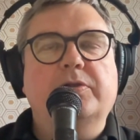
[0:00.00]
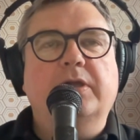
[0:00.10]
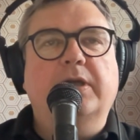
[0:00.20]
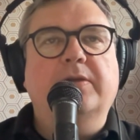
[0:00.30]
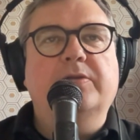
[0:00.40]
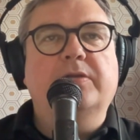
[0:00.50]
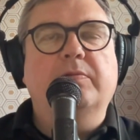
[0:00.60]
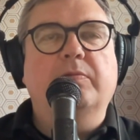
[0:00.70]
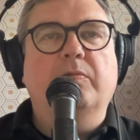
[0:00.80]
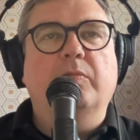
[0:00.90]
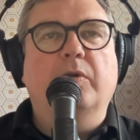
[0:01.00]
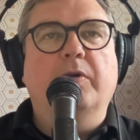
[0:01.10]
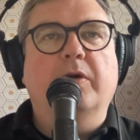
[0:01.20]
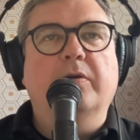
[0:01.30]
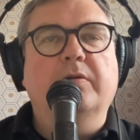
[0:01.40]
into more
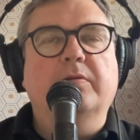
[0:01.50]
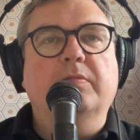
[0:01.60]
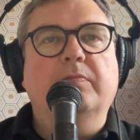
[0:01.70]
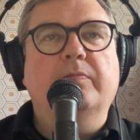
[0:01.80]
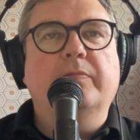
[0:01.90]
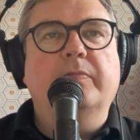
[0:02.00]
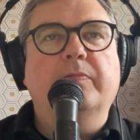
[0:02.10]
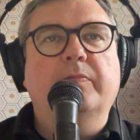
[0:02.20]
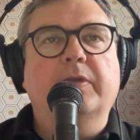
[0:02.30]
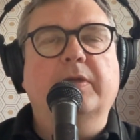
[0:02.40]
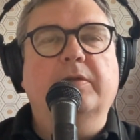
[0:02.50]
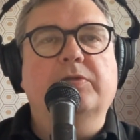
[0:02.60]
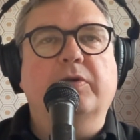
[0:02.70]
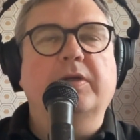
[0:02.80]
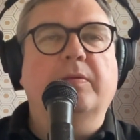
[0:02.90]
modern and
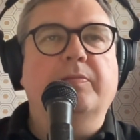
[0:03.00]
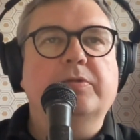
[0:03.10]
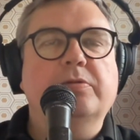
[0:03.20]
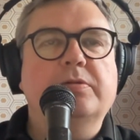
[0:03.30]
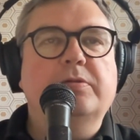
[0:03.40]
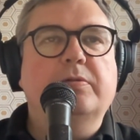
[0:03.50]
joined up tools?